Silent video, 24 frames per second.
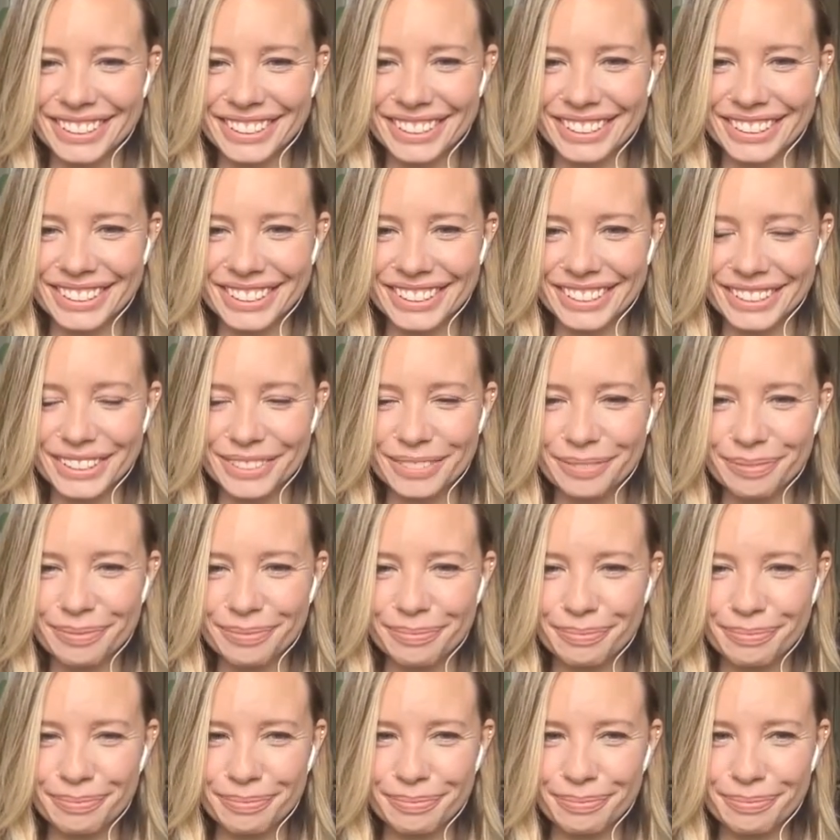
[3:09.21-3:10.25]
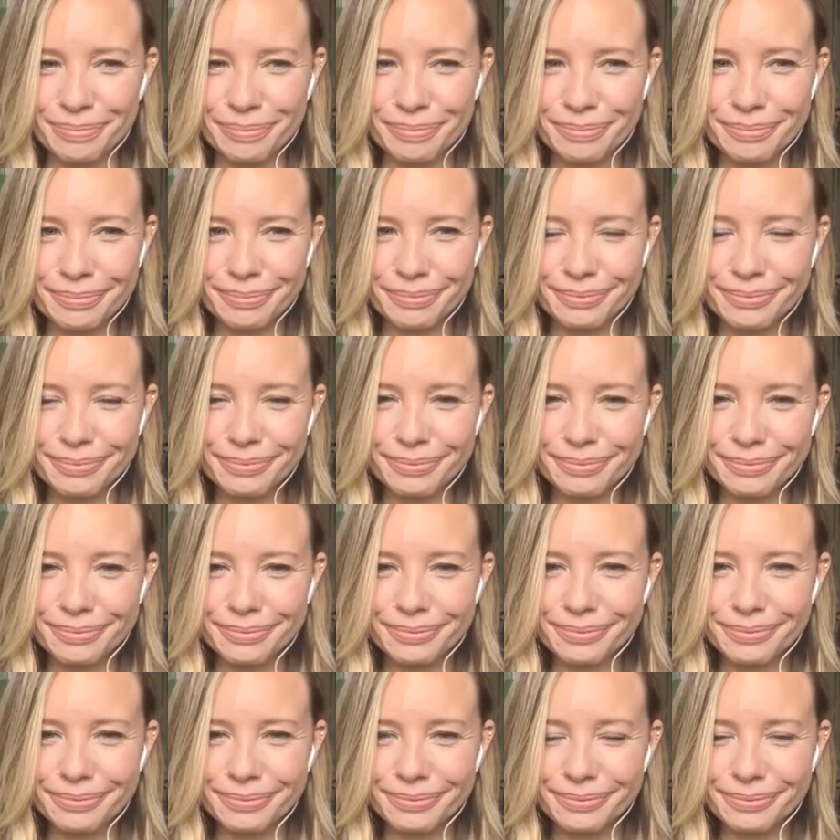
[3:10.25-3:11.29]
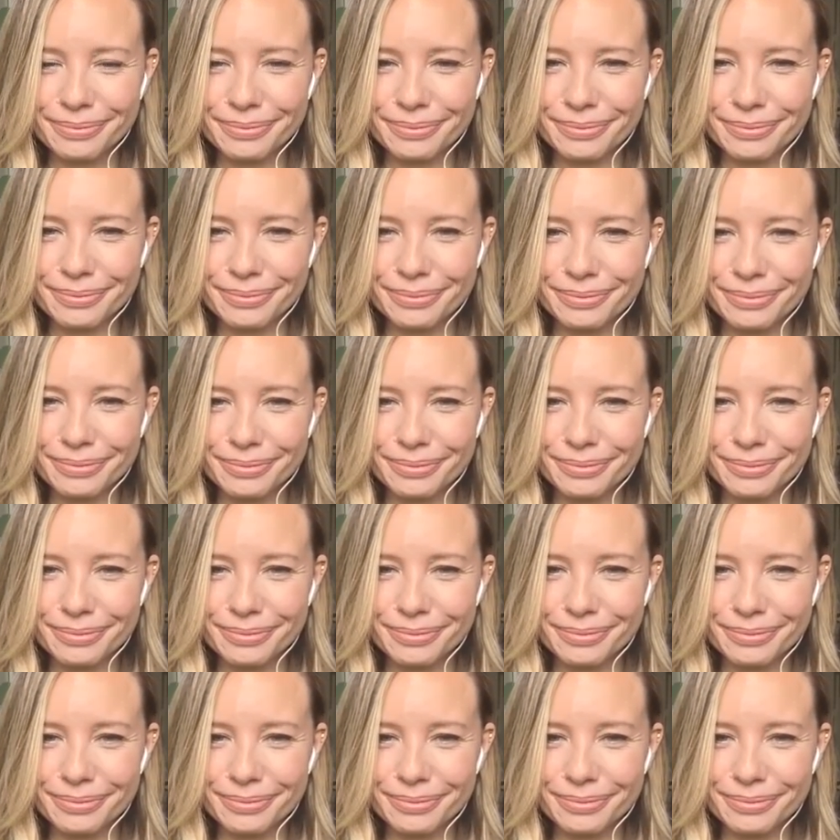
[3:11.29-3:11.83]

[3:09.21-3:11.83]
The person shown says nothing.